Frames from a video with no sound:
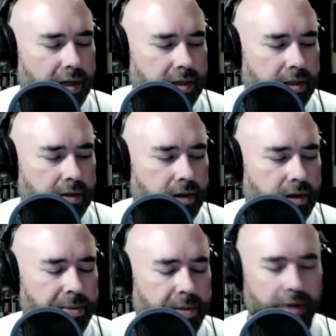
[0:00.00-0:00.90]

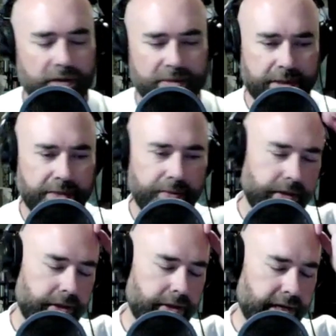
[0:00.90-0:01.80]
incredibly powerful, especially when
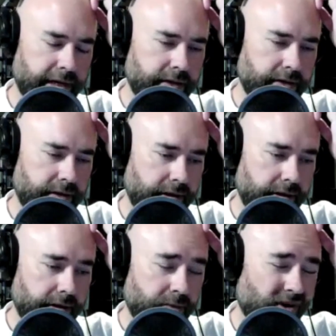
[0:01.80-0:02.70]
you get into
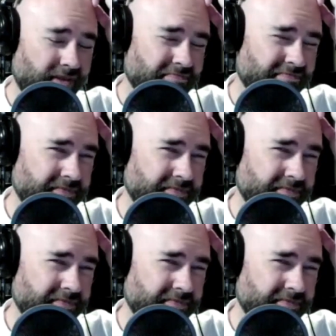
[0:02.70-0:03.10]
the more,